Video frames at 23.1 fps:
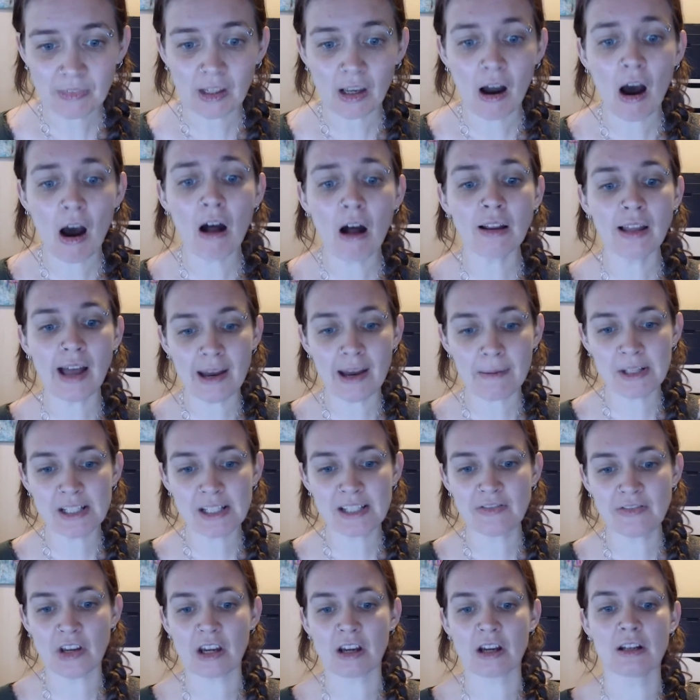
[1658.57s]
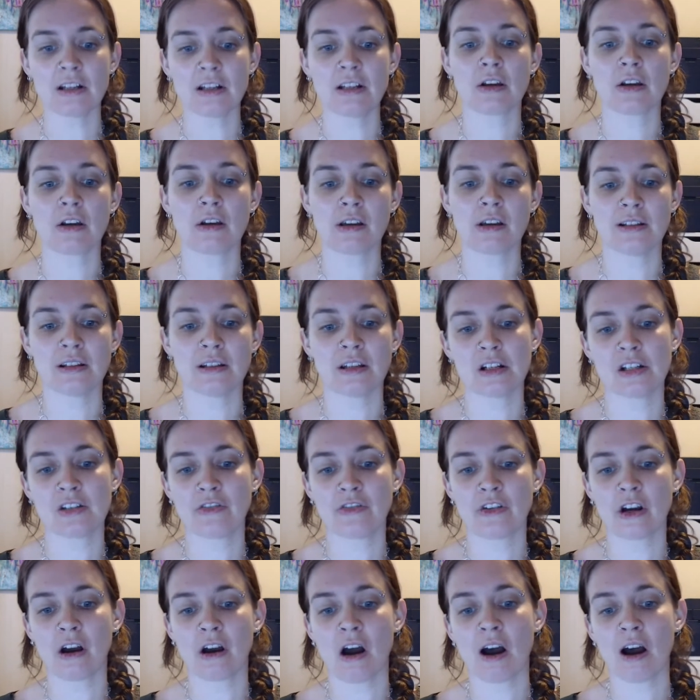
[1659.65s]
All atmospheres, so you can search
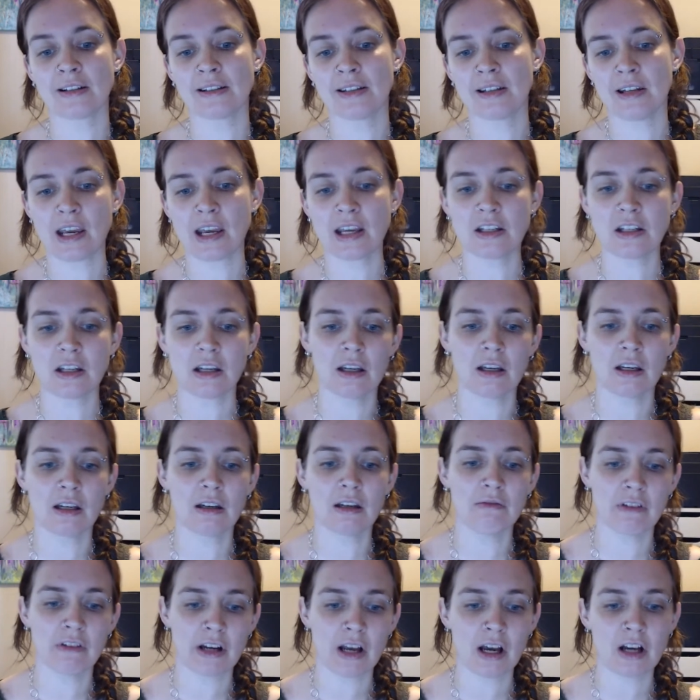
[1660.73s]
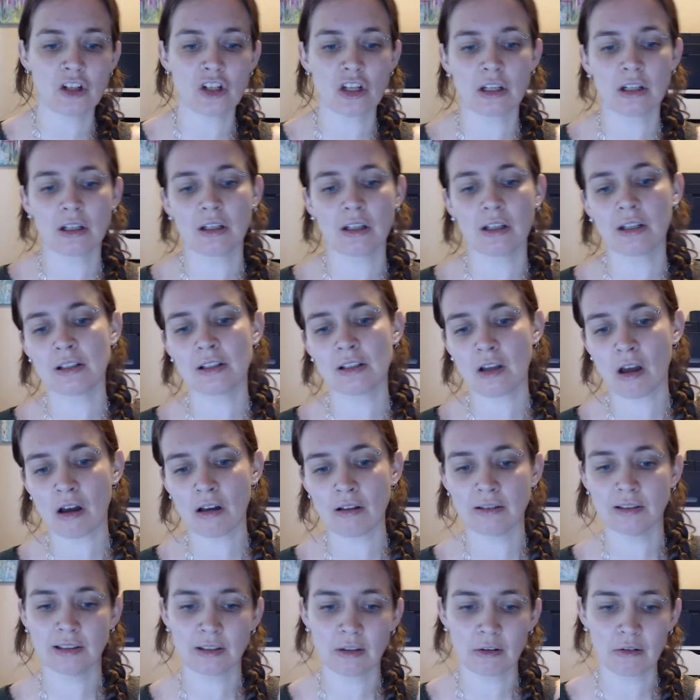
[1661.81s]
for oxidation, reduction, salt
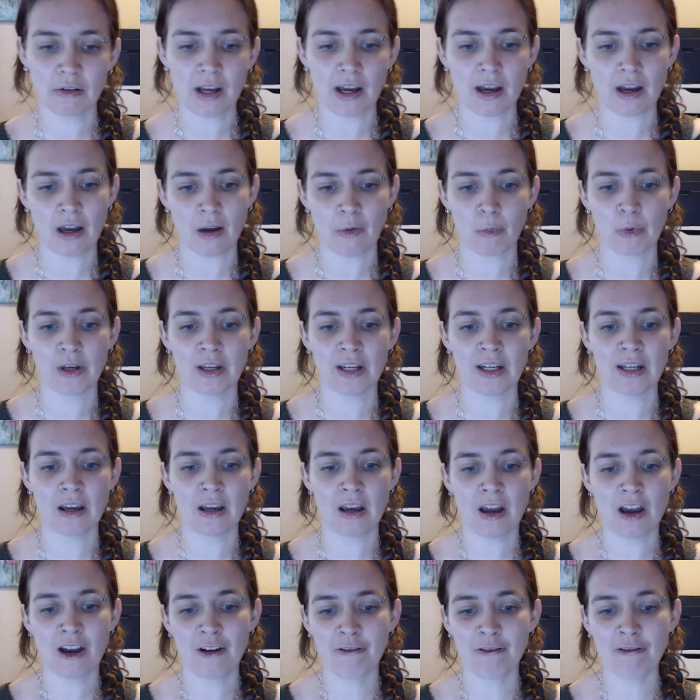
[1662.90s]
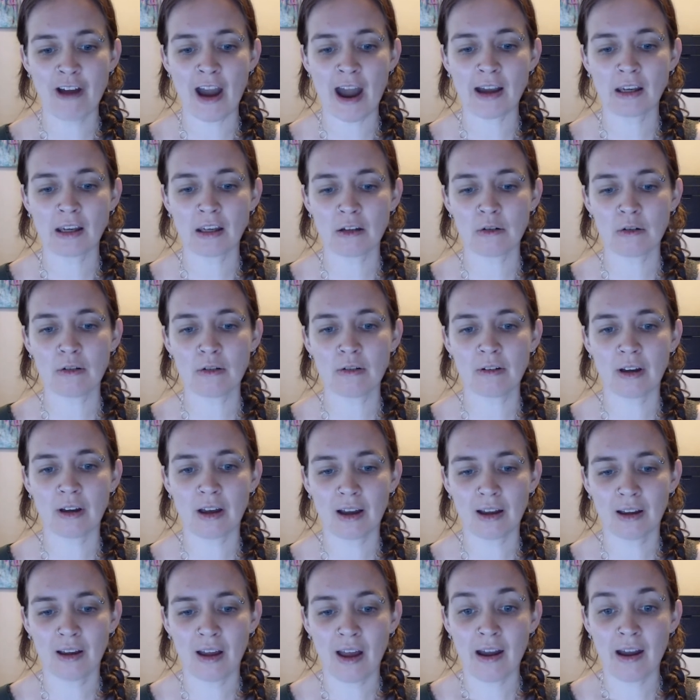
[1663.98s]
and soda, wood, raku,
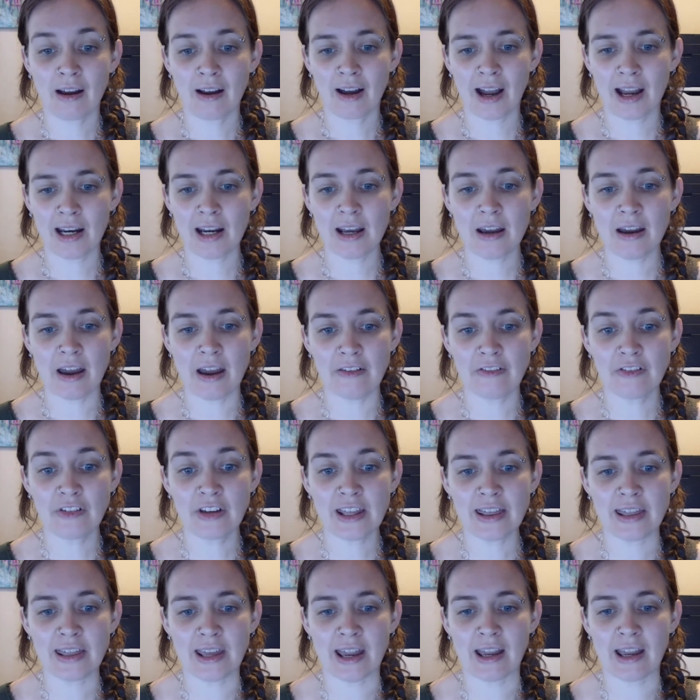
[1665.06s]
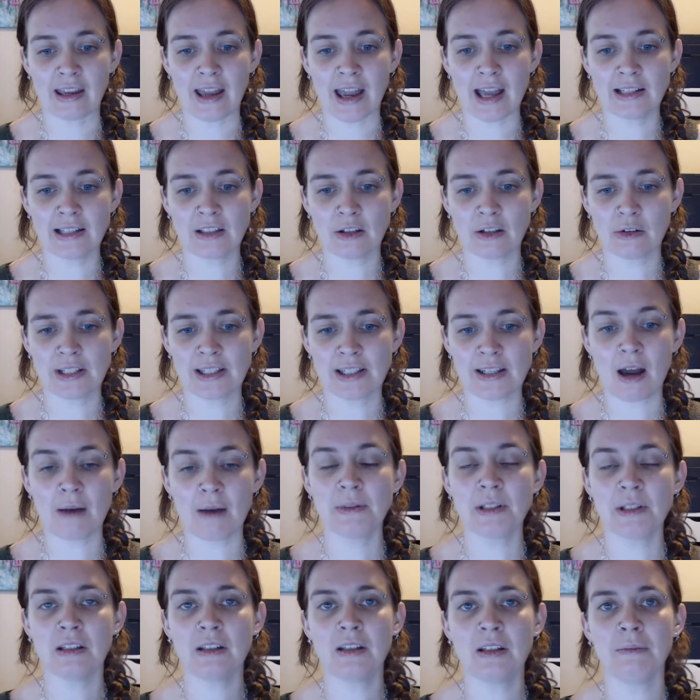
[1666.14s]
kind of everything. And so it's up
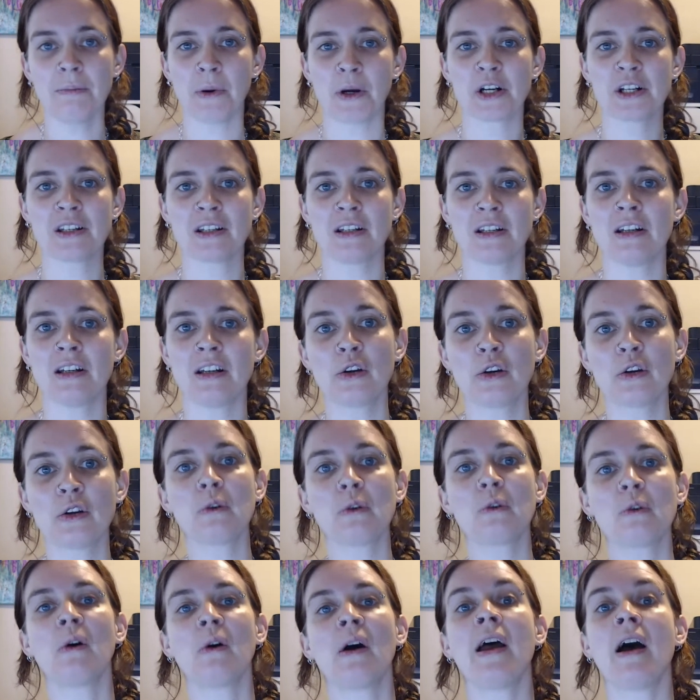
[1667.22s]
to the person who